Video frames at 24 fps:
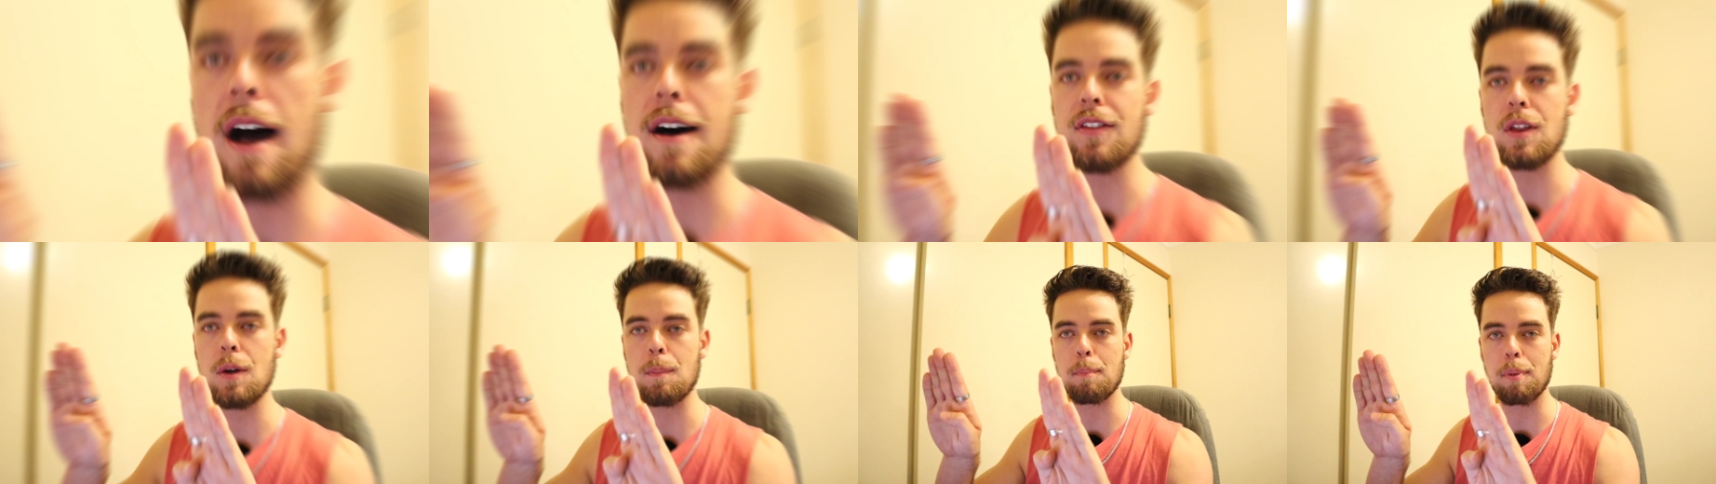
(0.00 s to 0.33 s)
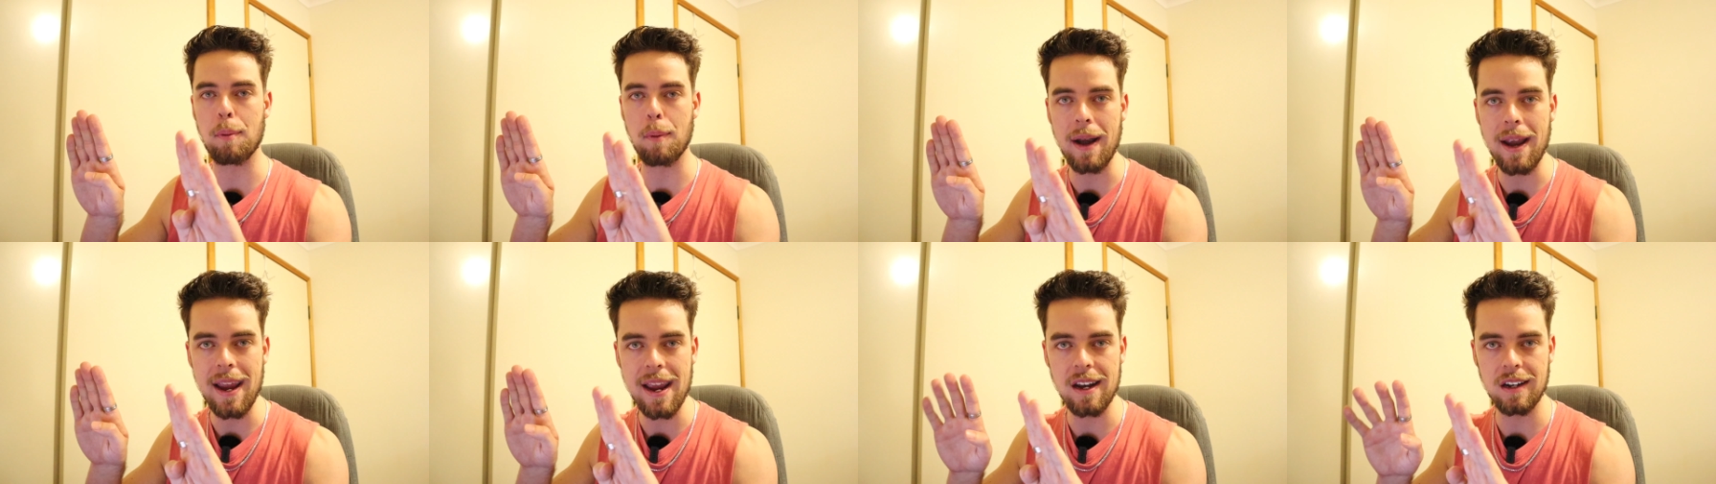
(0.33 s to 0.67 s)
other
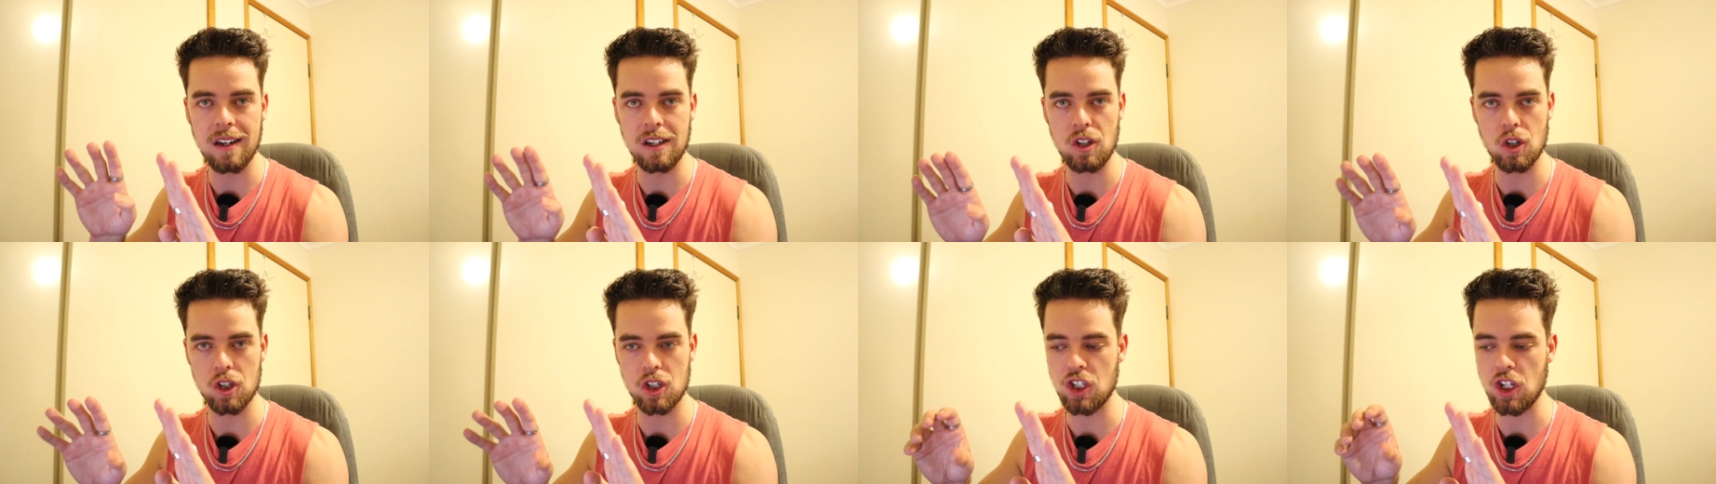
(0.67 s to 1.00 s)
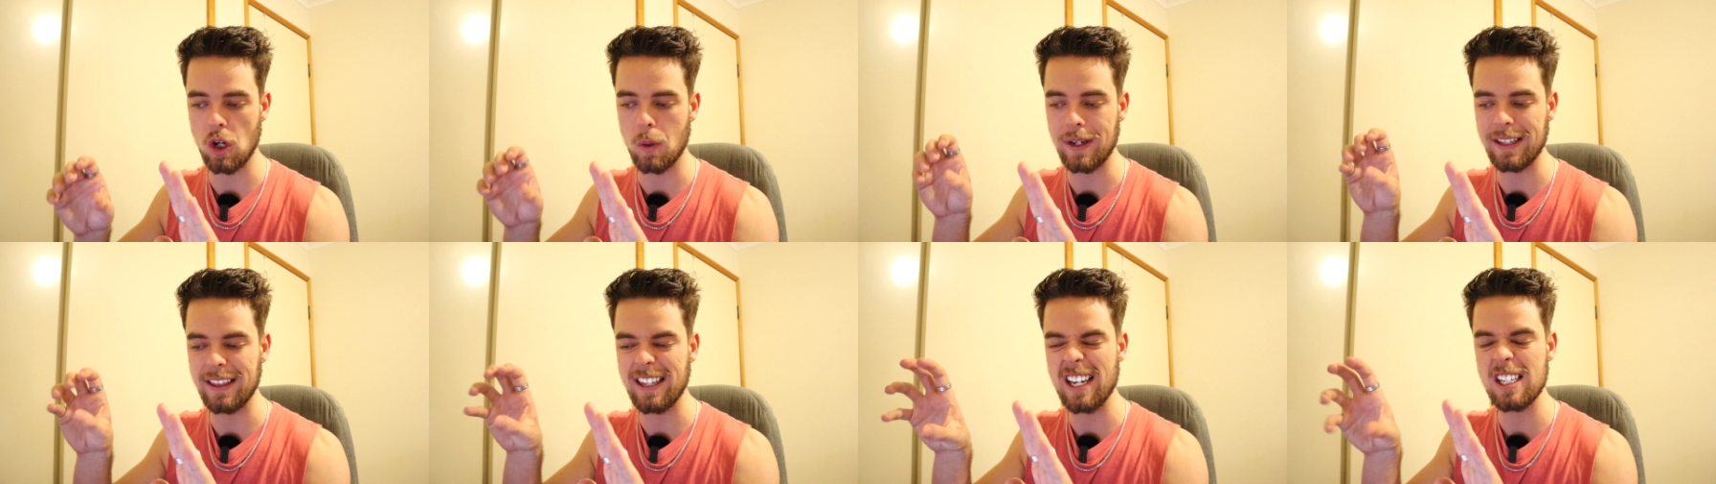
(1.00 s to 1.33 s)
brand and you're
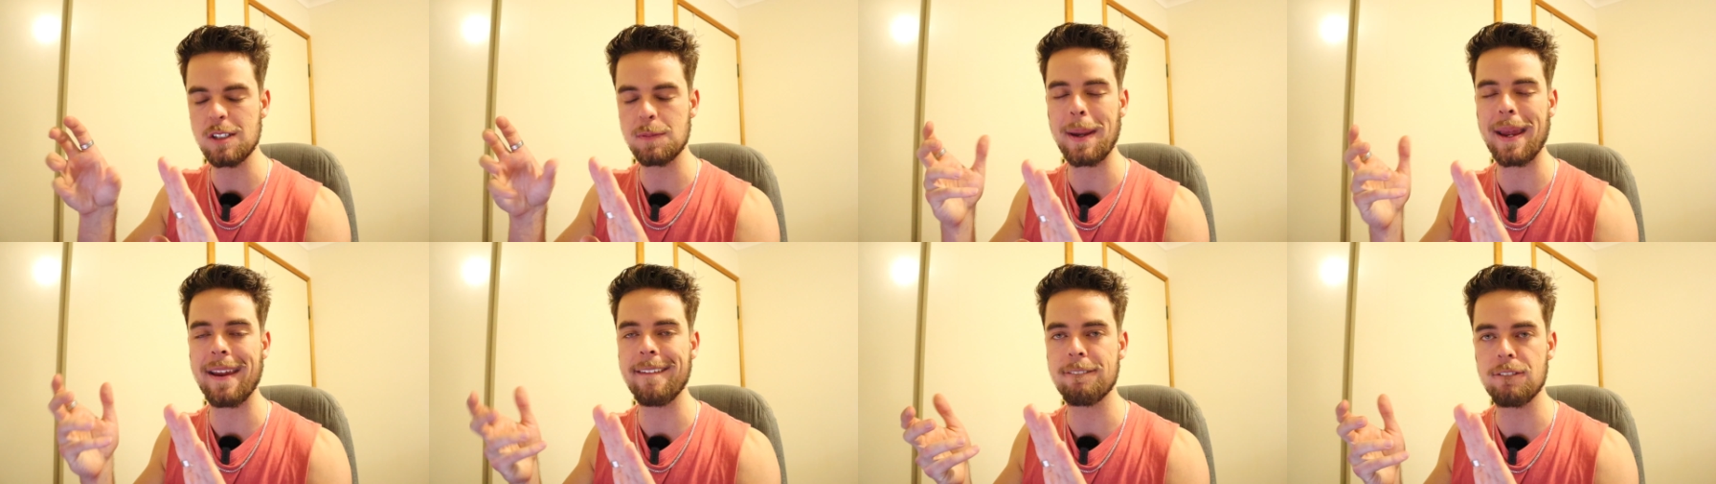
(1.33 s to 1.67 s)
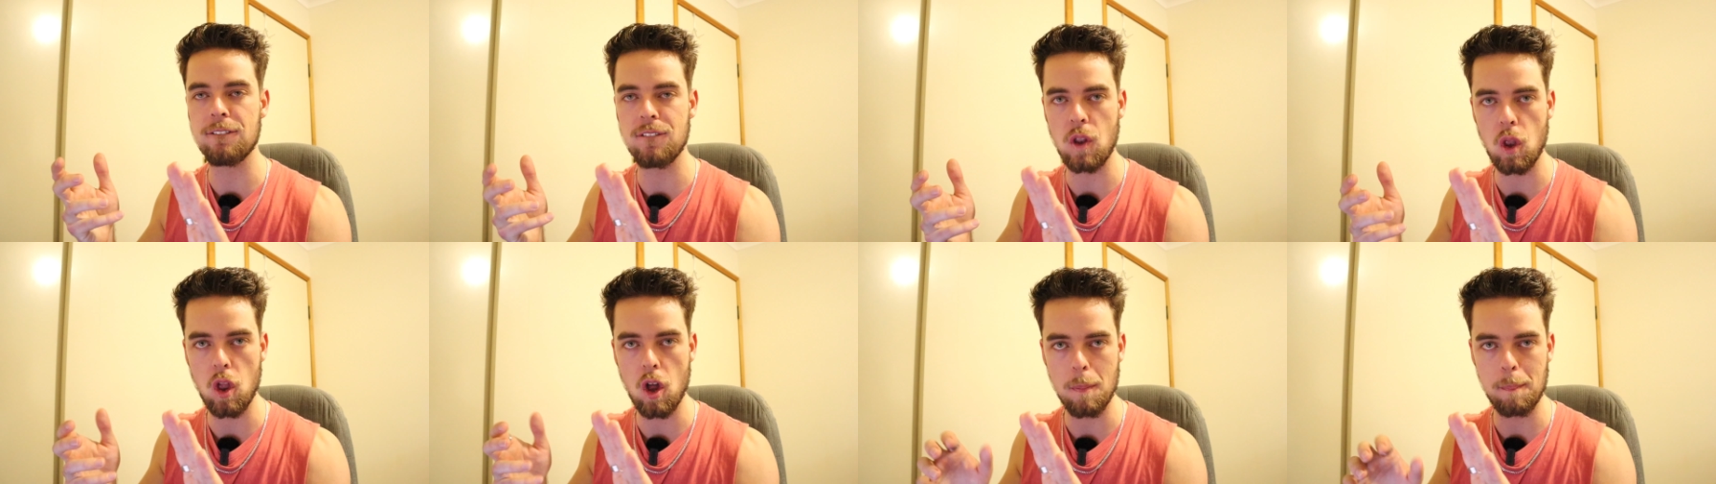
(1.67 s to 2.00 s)
showing theirs being
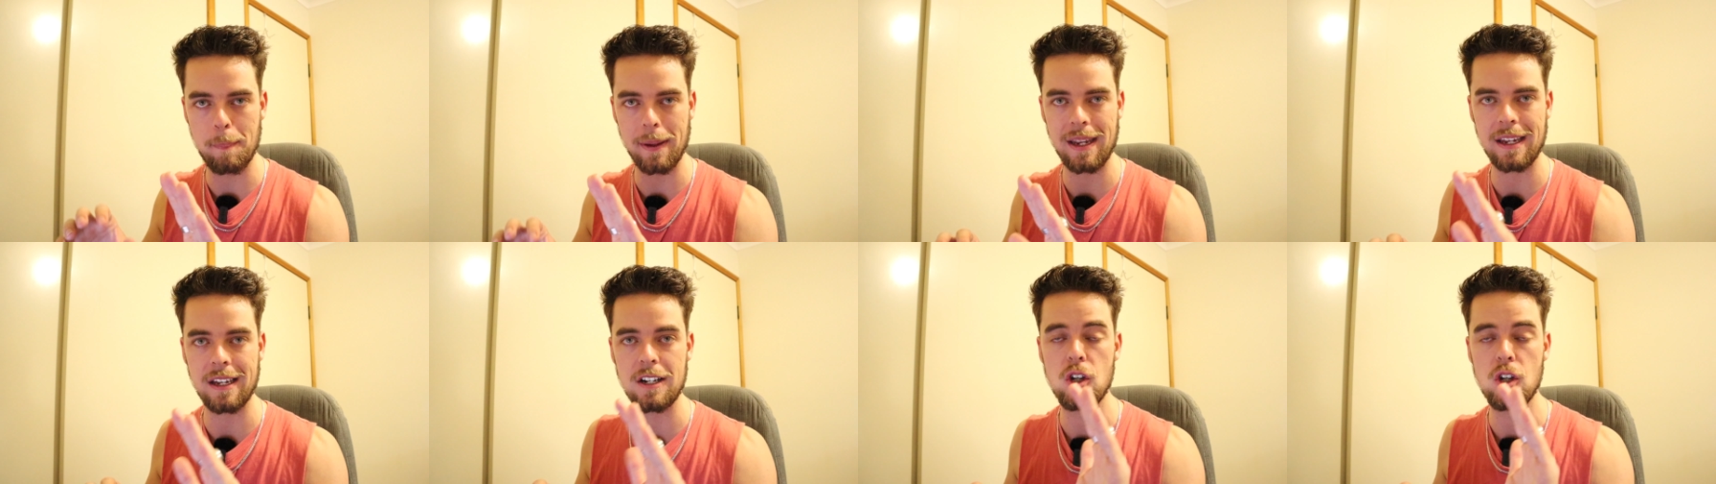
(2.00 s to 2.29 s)
floppy